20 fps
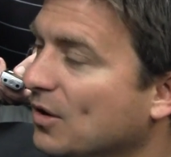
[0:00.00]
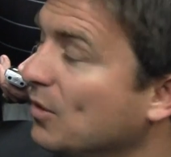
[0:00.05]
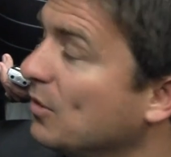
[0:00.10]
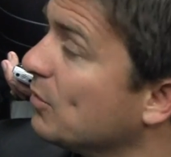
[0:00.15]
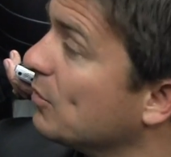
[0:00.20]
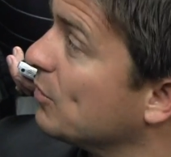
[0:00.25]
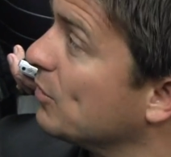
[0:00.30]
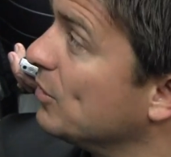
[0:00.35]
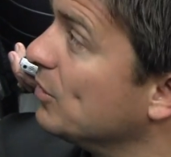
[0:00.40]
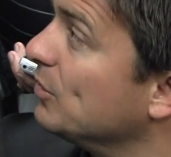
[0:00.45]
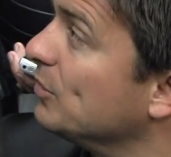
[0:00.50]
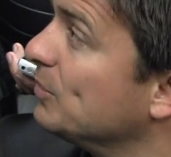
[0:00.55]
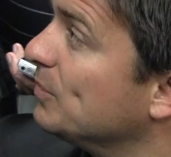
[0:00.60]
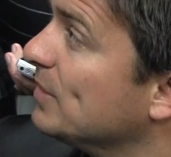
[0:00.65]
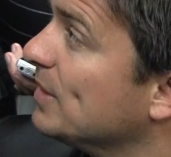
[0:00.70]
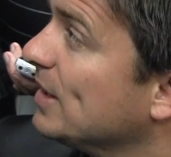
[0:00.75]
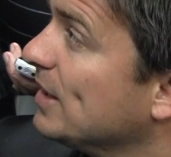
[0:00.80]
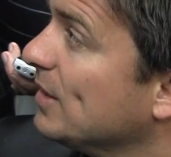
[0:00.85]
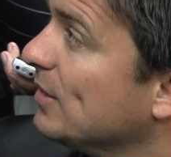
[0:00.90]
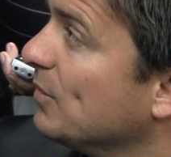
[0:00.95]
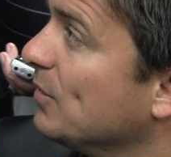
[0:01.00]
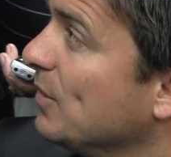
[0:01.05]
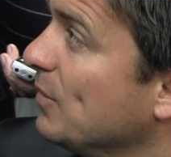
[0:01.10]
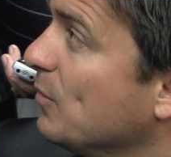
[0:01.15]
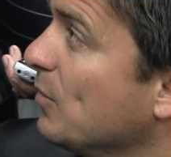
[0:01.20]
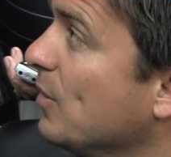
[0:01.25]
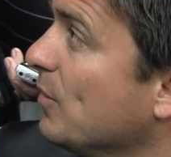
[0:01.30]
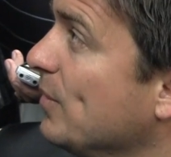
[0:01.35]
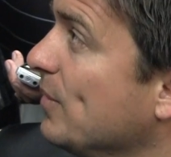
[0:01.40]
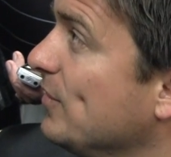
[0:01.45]
whole group and
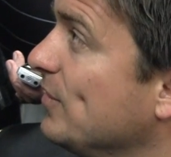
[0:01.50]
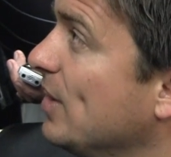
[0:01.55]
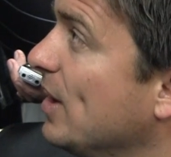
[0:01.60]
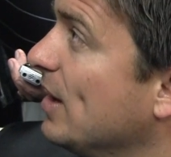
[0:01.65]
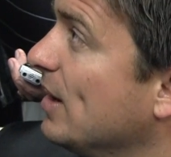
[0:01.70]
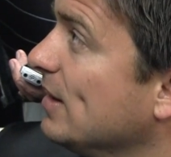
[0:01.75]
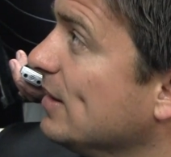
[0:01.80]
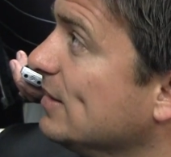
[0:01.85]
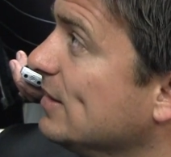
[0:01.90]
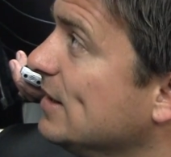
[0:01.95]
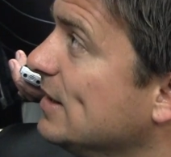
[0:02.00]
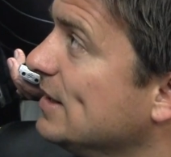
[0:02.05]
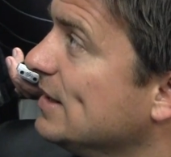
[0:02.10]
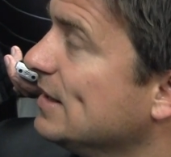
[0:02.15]
what we've done.